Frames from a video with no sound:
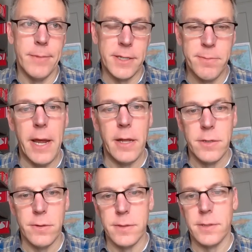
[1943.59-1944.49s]
expand
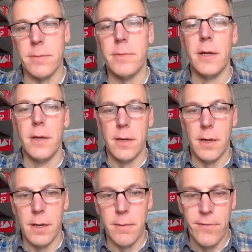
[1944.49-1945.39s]
tourism
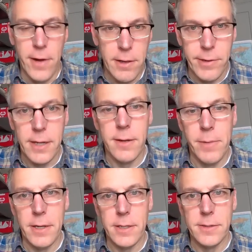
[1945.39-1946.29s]
following
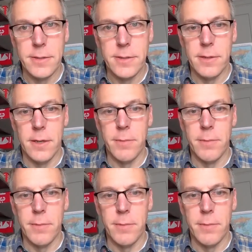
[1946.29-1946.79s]
independence?